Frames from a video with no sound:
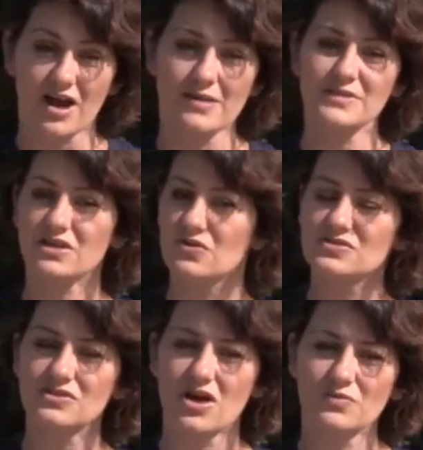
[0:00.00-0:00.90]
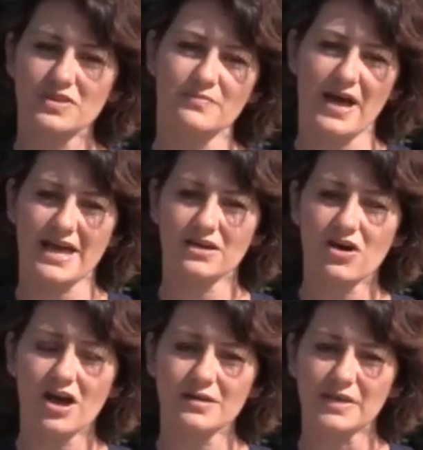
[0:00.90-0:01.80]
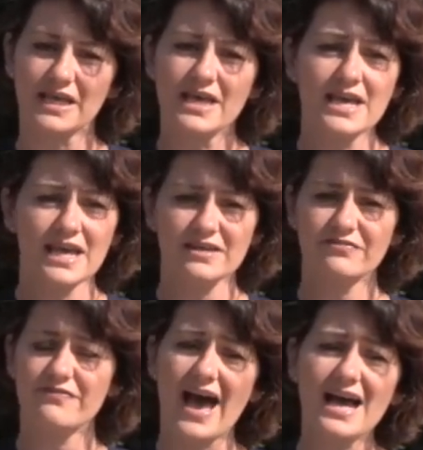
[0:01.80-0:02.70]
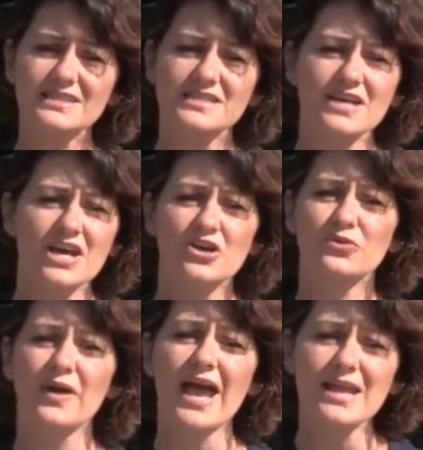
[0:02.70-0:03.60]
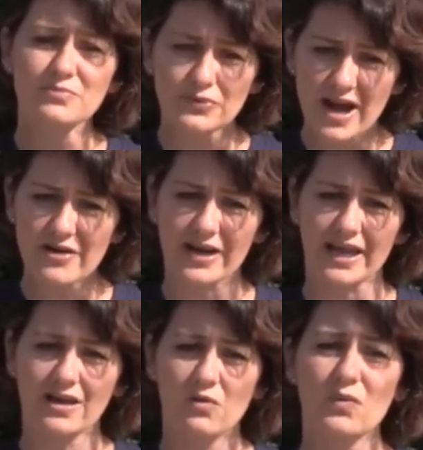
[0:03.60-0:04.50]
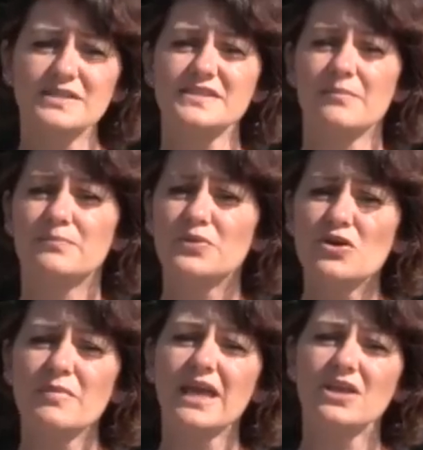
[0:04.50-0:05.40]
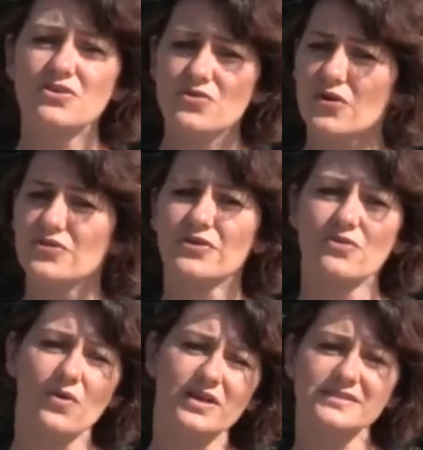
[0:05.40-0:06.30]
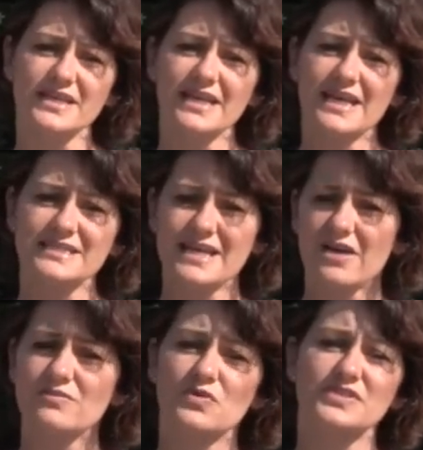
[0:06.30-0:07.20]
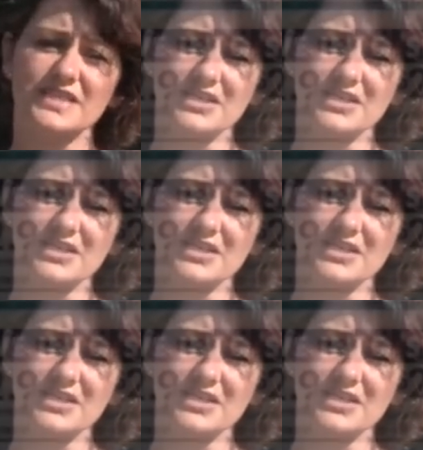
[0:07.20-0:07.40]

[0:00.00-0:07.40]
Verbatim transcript: crime that goes along with a bad economy. In fact, Grande Prairie, once a booming northern oil city, is now the most